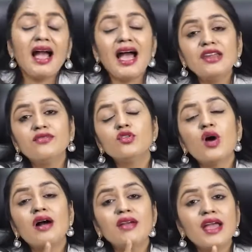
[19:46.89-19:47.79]
And if you
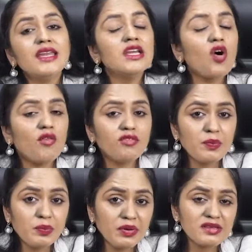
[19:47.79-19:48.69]
have any of your
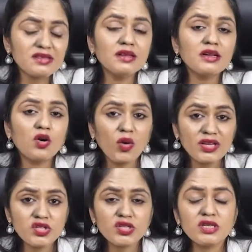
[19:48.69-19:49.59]
personal
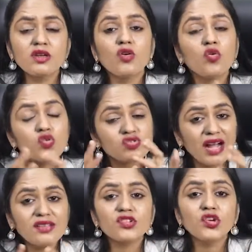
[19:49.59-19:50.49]
question whose
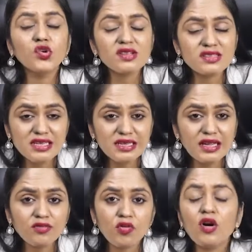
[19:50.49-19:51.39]
answer you are
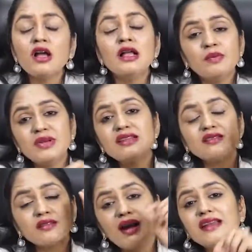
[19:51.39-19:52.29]
seeking for, please
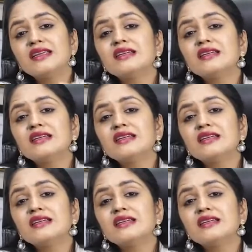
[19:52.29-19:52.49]
write